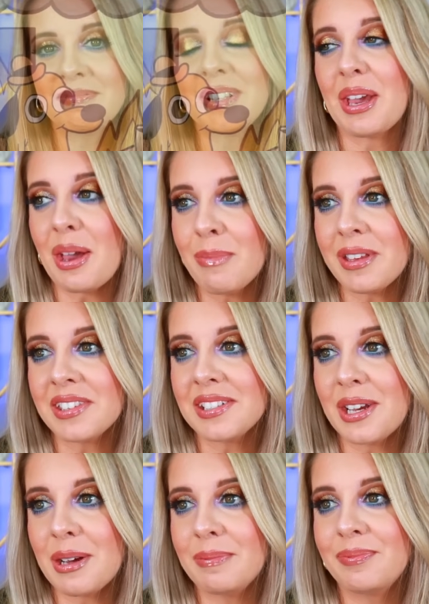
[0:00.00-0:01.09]
Yeah, I messed
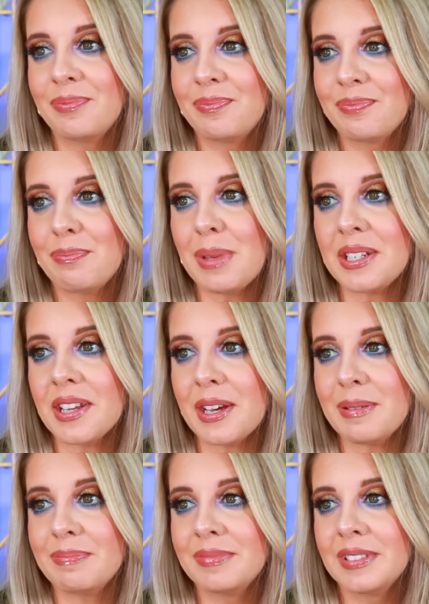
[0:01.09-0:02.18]
up big
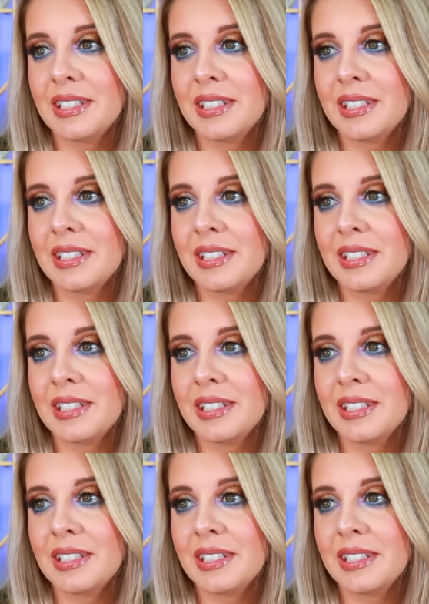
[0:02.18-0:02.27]
time.